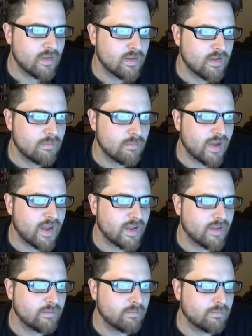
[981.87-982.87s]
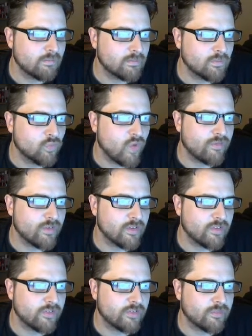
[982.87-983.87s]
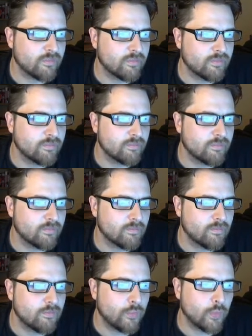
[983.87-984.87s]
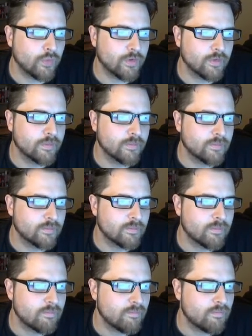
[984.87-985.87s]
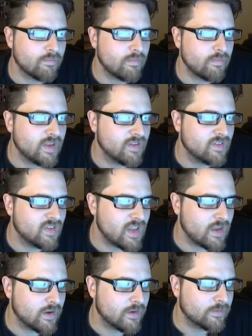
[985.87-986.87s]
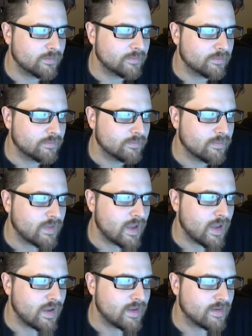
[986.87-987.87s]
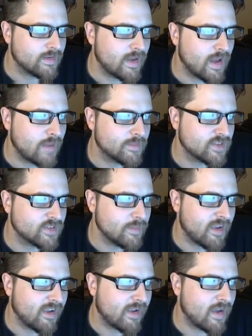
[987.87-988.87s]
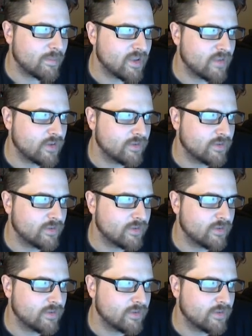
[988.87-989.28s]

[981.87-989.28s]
my reference folder into here. And I'm just going to make a copy of it.